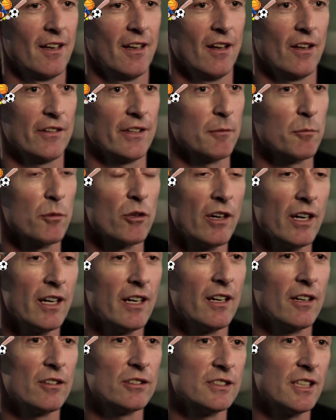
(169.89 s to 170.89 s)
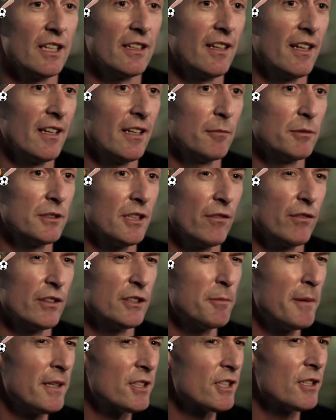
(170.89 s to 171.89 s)
I think Mourinho said that himself,
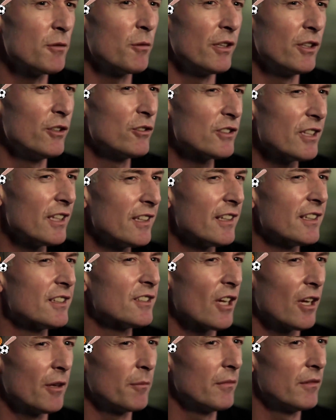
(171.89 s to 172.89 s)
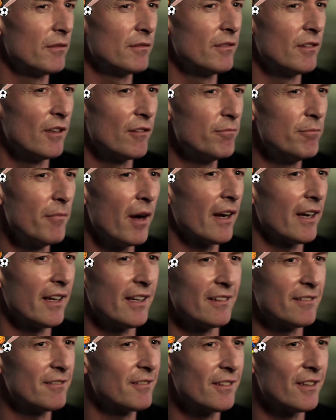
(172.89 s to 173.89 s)
especially when you see the type of
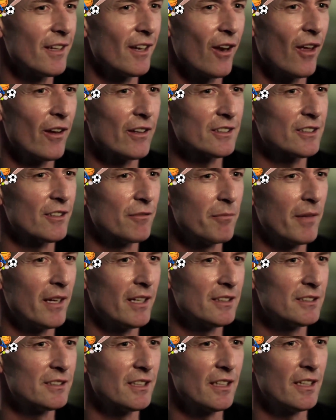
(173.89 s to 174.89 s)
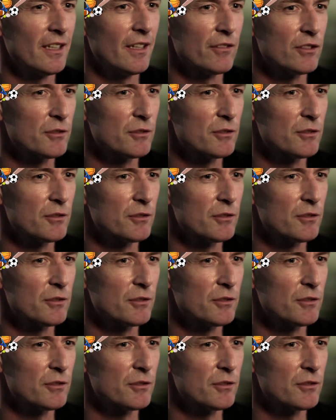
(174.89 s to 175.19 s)
money the likes of Man City have